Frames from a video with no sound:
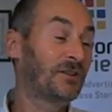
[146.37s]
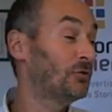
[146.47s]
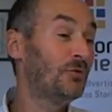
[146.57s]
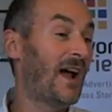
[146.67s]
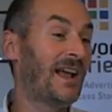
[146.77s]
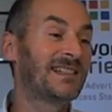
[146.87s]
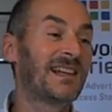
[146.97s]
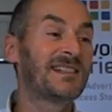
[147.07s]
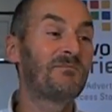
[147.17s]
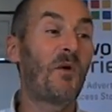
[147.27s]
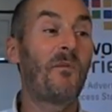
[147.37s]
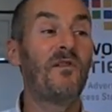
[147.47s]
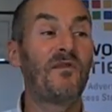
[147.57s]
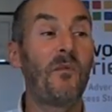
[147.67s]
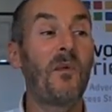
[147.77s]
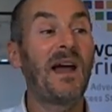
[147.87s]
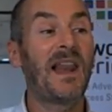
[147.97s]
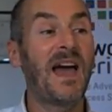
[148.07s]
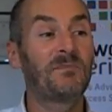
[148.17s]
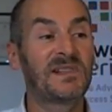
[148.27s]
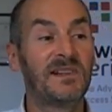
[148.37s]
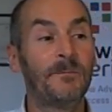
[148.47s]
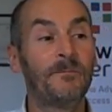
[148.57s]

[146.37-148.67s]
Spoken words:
to AdSense for mobile apps